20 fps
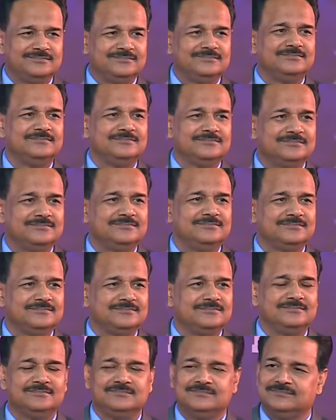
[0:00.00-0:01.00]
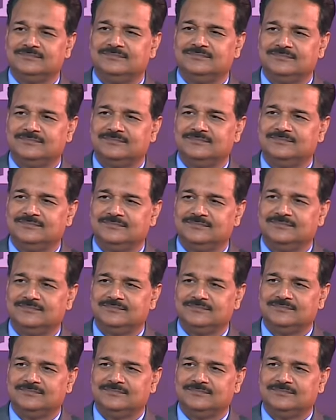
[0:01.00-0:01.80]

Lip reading: (no one is talking)